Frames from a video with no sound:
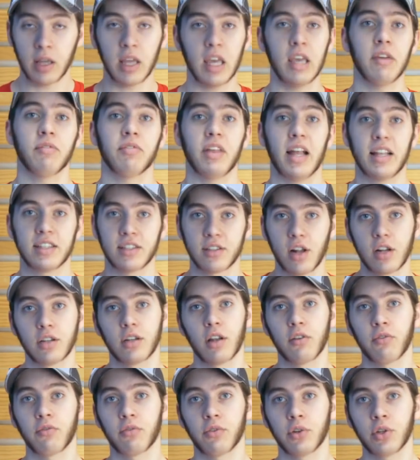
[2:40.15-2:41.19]
If that's not
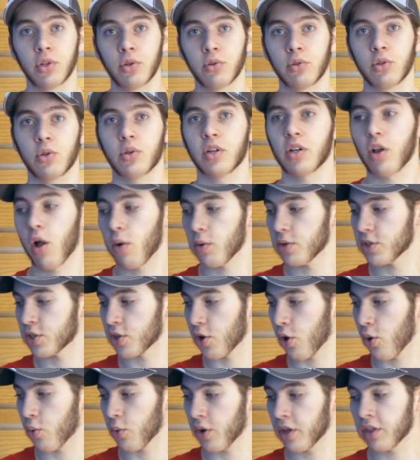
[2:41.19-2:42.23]
enough for you, you can always
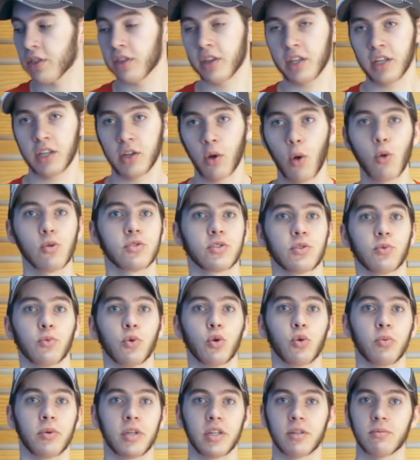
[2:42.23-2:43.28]
go with the Olsen
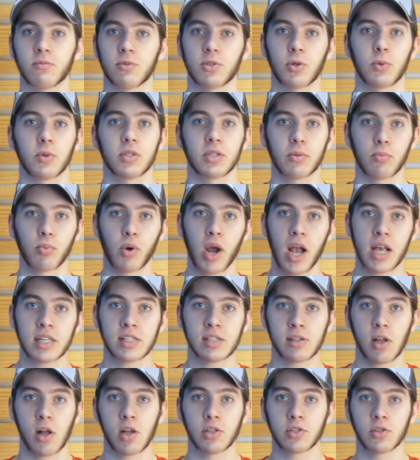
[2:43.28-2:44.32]
Ruby. So it's a
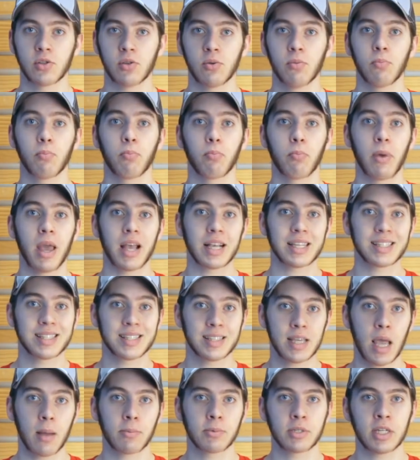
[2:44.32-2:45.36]
brass nozzle,
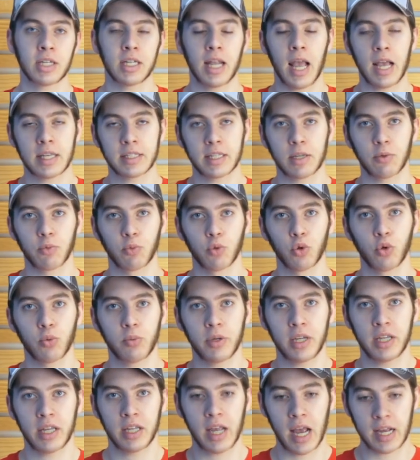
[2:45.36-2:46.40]
except it has a
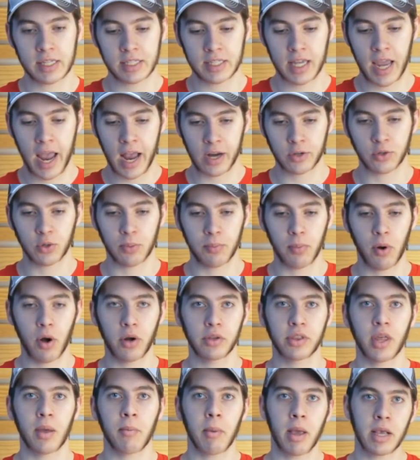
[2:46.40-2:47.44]
ruby as the actual
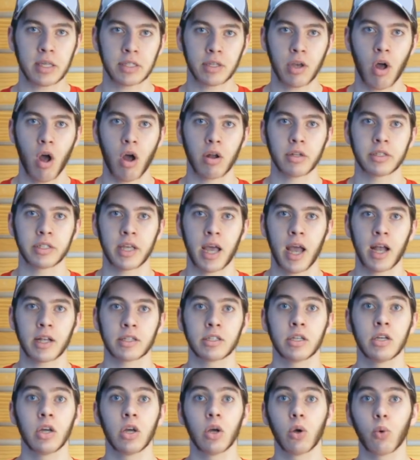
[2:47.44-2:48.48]
part that makes
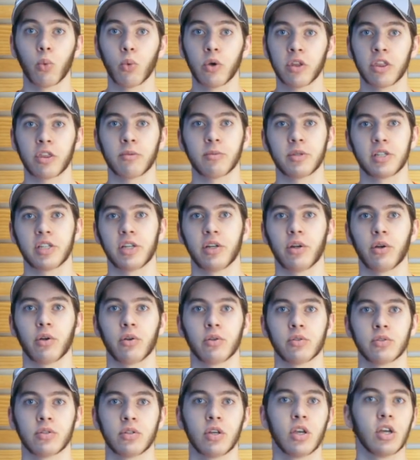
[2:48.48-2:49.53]
contact with the
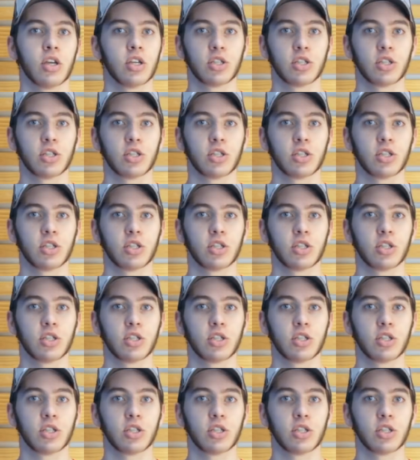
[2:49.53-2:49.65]
materials.